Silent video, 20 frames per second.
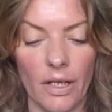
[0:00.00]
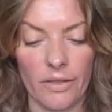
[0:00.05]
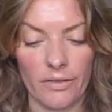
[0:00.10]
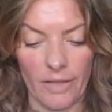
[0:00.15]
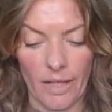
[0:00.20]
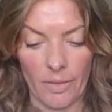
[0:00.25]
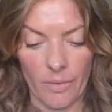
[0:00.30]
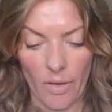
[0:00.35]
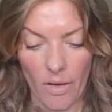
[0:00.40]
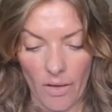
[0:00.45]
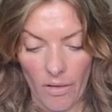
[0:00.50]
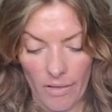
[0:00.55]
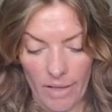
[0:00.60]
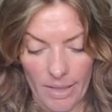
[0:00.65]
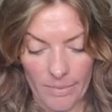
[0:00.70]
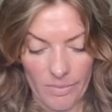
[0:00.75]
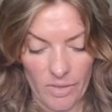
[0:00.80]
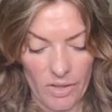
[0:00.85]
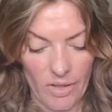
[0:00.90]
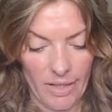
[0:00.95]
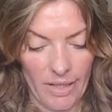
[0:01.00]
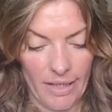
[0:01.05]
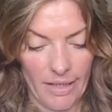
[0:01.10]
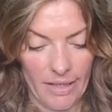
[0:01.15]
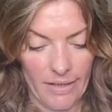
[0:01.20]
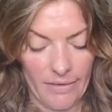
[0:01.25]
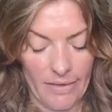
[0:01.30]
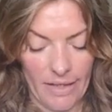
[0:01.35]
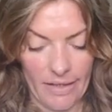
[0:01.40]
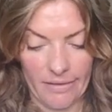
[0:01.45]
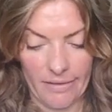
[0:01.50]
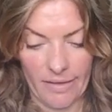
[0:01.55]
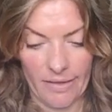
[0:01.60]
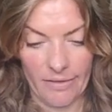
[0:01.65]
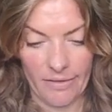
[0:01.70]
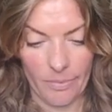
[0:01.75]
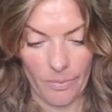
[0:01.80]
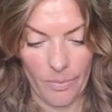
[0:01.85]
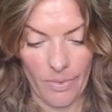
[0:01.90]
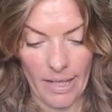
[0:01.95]
So I'm looking at this
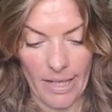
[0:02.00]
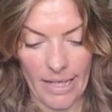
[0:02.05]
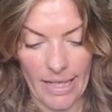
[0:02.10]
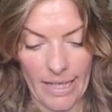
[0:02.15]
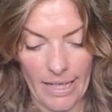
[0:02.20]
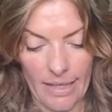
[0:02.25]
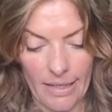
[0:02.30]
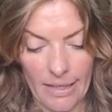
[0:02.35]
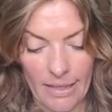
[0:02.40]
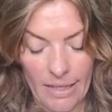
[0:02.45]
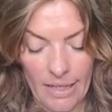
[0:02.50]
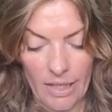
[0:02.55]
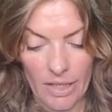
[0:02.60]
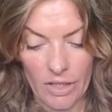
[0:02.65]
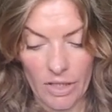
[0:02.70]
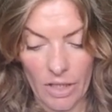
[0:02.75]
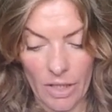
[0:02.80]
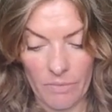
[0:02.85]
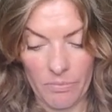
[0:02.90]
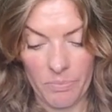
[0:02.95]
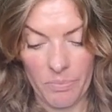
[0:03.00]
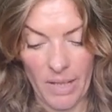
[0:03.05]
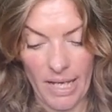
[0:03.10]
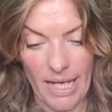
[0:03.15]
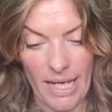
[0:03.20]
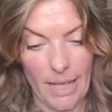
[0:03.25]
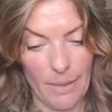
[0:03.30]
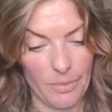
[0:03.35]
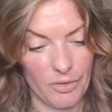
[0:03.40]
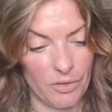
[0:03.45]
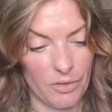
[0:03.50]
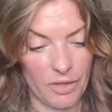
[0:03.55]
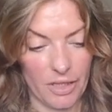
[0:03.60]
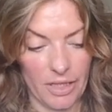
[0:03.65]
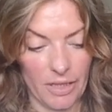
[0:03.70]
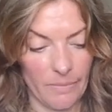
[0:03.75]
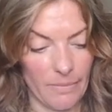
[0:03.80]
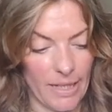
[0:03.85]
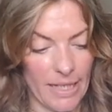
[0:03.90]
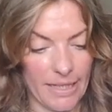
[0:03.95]
as where perhaps you're going
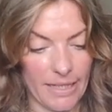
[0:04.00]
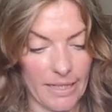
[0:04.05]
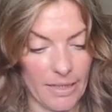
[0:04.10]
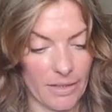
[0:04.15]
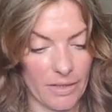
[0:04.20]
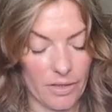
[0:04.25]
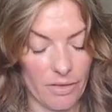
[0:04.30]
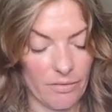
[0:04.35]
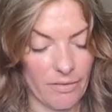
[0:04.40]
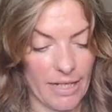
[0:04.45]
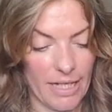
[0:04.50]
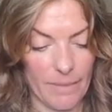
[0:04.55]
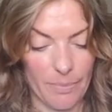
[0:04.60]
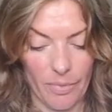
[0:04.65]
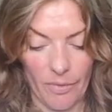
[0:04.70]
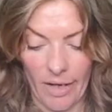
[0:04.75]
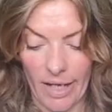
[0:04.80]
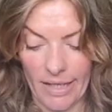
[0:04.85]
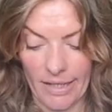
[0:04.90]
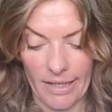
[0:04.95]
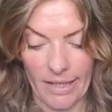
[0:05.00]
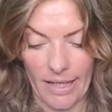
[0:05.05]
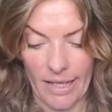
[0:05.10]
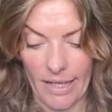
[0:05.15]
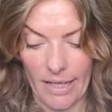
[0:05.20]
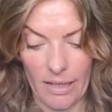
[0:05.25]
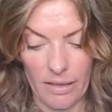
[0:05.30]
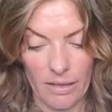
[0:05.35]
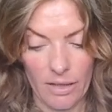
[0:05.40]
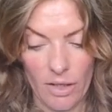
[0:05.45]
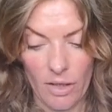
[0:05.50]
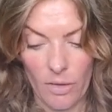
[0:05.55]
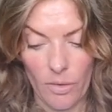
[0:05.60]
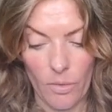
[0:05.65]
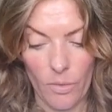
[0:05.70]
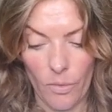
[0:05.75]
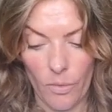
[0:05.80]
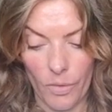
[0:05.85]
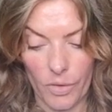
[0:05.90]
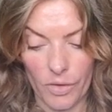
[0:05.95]
to make a career break here,
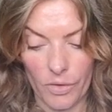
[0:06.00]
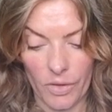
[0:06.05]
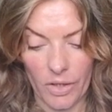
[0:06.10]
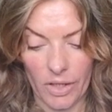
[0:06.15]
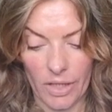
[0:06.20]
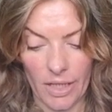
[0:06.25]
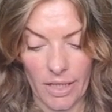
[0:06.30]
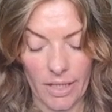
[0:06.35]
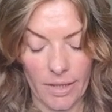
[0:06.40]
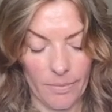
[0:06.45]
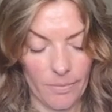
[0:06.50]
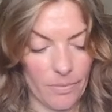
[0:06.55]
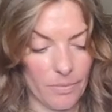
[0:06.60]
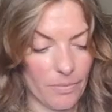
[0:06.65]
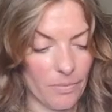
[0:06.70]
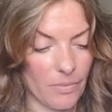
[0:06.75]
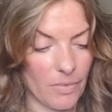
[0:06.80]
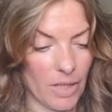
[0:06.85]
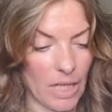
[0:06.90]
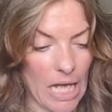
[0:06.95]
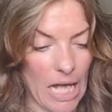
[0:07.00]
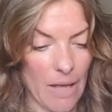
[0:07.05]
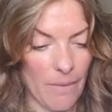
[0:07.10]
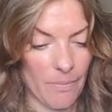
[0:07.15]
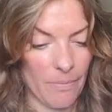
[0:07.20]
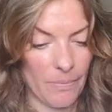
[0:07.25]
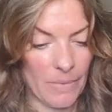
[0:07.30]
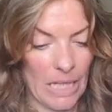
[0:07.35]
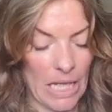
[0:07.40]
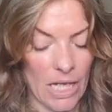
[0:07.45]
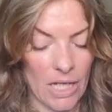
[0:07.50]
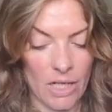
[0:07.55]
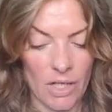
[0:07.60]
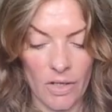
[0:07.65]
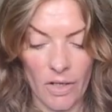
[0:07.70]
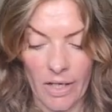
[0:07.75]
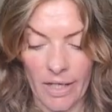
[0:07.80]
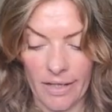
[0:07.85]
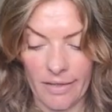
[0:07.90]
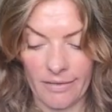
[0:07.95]
or you're going to
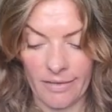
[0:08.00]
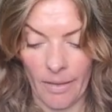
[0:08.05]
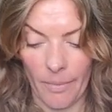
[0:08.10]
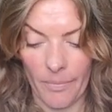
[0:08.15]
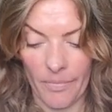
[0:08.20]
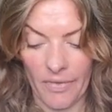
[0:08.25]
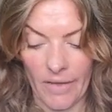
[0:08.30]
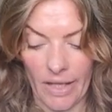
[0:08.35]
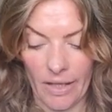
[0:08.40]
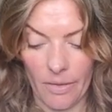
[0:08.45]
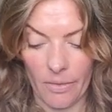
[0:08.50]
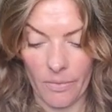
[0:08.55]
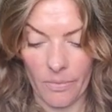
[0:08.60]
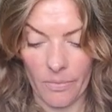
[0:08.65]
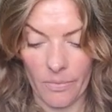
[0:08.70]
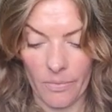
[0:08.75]
look at something,